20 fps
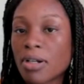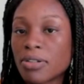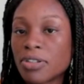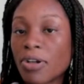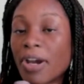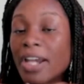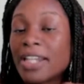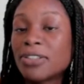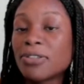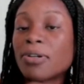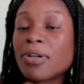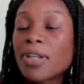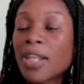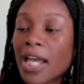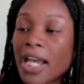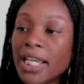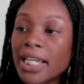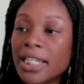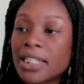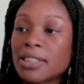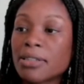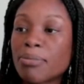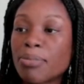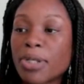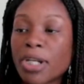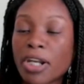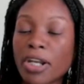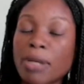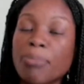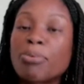your ideal client,
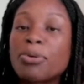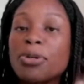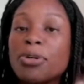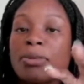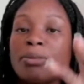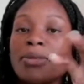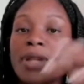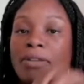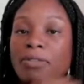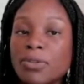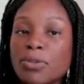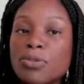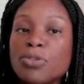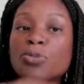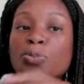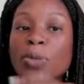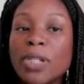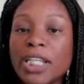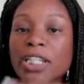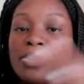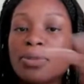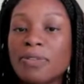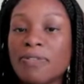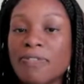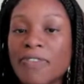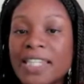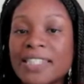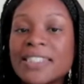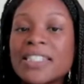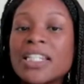but at a premium level, who's willing to
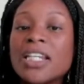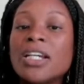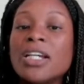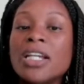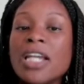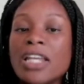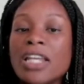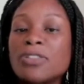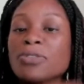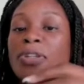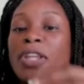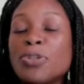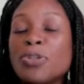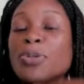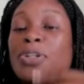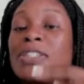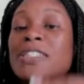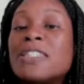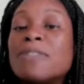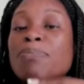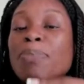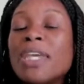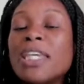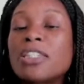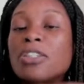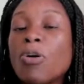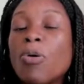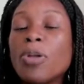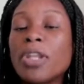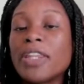invest. And so that you can
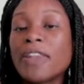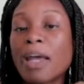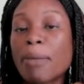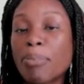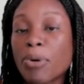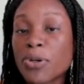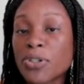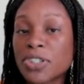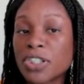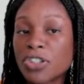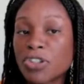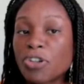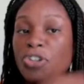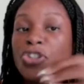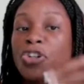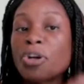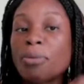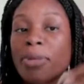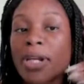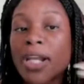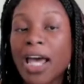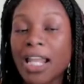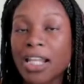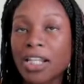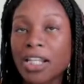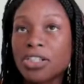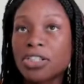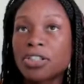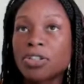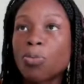speak to only that person. Your
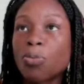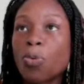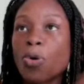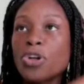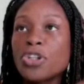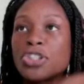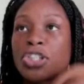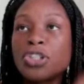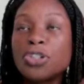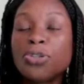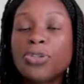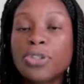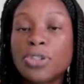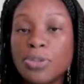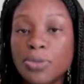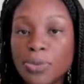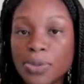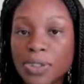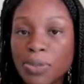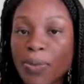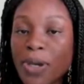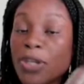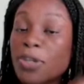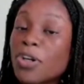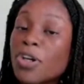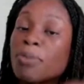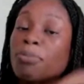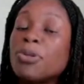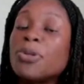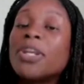terminology, the words that you use, the way
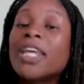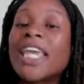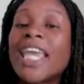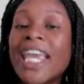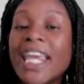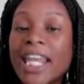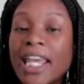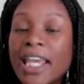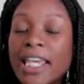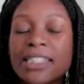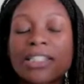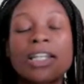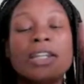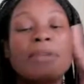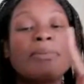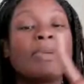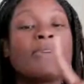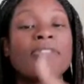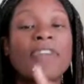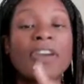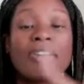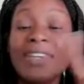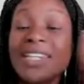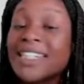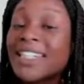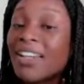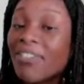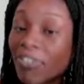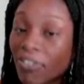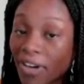you're communicating is going to be
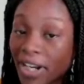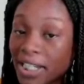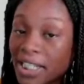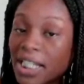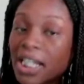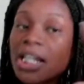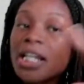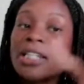very different